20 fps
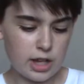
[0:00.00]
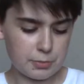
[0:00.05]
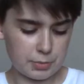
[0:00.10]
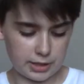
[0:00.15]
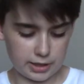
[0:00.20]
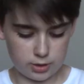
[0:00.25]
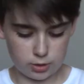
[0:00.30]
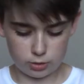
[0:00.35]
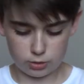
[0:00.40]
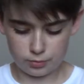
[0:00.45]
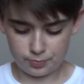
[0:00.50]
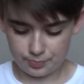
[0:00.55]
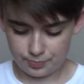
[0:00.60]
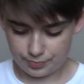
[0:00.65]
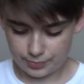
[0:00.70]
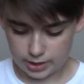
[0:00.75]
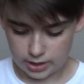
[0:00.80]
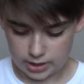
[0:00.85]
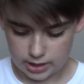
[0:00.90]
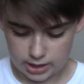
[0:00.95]
pretty cool.
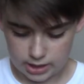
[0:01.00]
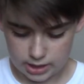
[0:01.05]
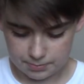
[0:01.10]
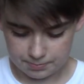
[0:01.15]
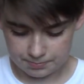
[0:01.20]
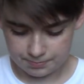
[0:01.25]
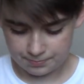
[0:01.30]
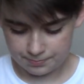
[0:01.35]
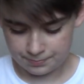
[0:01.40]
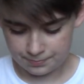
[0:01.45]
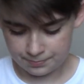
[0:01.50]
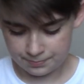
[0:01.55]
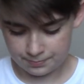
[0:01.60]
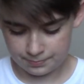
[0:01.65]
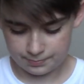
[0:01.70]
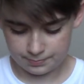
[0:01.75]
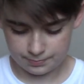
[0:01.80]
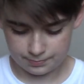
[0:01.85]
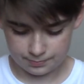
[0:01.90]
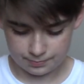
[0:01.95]
Um,
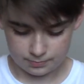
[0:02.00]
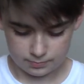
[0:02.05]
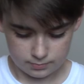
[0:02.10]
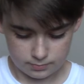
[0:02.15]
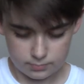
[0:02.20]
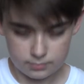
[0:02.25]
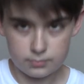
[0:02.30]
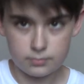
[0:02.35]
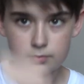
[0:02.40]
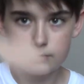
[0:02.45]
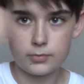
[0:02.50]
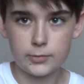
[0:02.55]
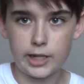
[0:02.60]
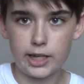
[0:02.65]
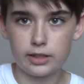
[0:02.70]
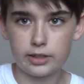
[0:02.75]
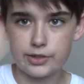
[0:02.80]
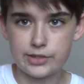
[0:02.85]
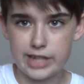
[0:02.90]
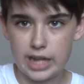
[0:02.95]
yeah,
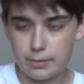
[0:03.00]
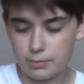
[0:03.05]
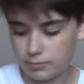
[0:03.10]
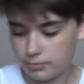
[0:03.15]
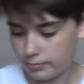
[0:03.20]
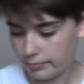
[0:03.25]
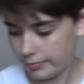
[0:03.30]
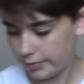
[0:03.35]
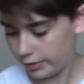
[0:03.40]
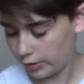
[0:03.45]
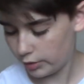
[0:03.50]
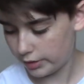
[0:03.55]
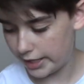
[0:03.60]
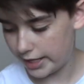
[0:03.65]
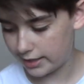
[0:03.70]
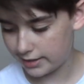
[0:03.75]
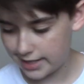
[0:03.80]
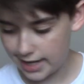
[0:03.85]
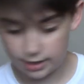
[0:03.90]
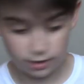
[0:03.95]
this came a little
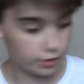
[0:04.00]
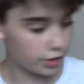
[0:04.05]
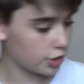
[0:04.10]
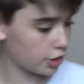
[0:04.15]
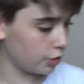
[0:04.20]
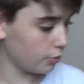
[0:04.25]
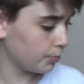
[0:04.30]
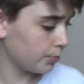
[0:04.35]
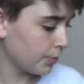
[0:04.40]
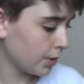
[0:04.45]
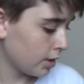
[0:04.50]
hang tag on the shoe.